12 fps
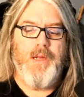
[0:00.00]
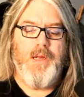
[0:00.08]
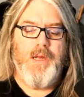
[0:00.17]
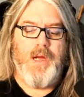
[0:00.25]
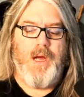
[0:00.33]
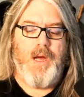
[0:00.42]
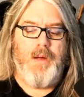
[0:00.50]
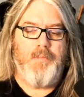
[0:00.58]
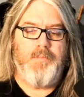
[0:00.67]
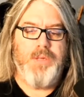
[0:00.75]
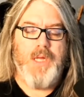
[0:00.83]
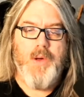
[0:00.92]

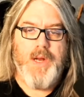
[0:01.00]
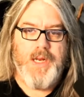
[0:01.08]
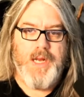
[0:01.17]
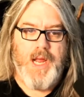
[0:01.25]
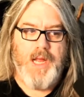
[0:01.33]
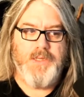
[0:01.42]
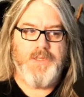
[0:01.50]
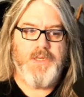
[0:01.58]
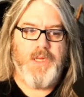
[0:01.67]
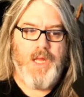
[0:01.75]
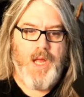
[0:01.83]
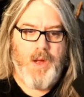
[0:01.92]
um, bloated and
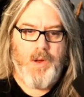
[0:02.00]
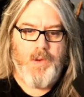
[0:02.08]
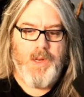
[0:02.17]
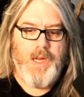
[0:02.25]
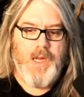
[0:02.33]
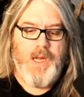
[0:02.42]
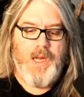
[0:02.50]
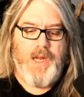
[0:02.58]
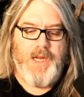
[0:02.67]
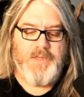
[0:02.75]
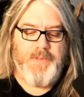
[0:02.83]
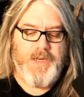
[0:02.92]
slow
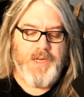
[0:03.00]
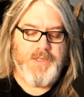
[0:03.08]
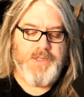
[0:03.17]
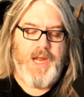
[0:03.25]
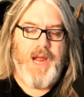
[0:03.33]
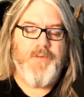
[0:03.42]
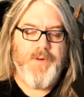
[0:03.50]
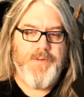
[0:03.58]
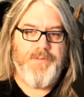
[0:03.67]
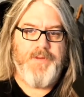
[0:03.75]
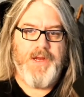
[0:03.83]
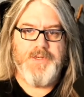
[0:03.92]
is because every
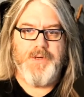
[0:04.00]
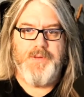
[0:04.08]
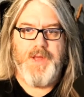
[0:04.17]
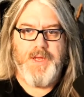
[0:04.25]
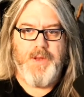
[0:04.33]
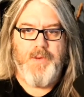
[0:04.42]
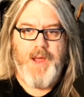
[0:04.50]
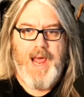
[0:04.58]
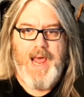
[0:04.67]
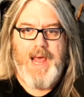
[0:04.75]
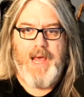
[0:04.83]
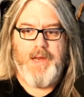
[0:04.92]
feature that you
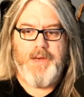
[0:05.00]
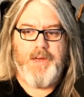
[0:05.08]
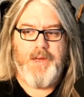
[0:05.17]
add